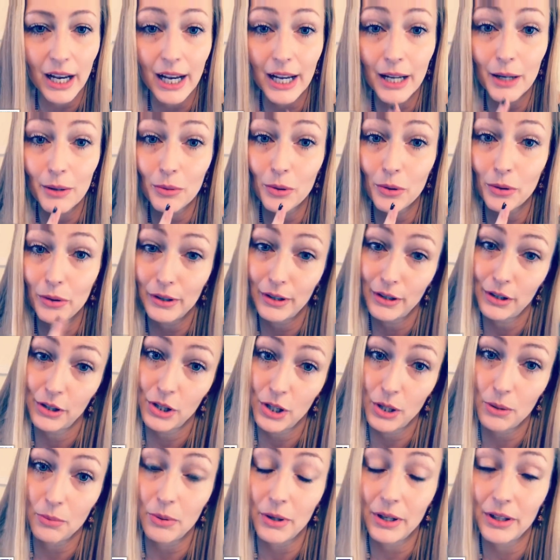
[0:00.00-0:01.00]
I am going to
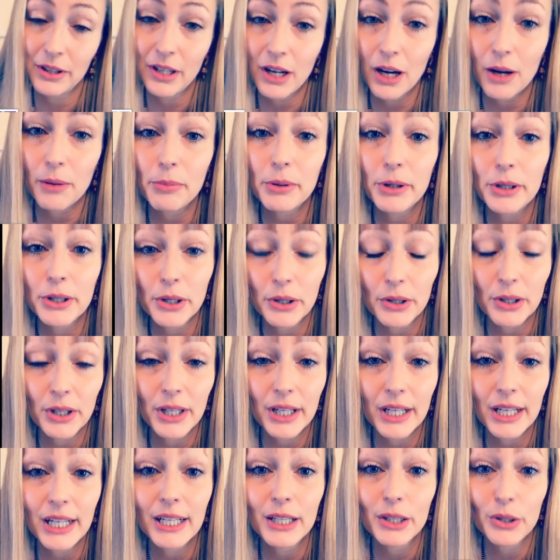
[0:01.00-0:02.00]
jump on the
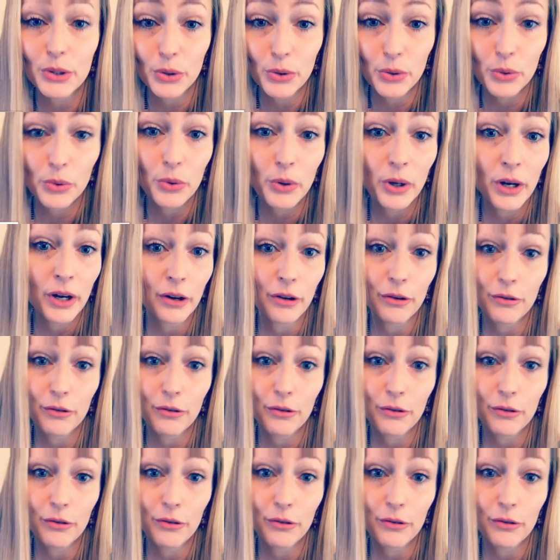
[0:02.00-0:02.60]
opportunity to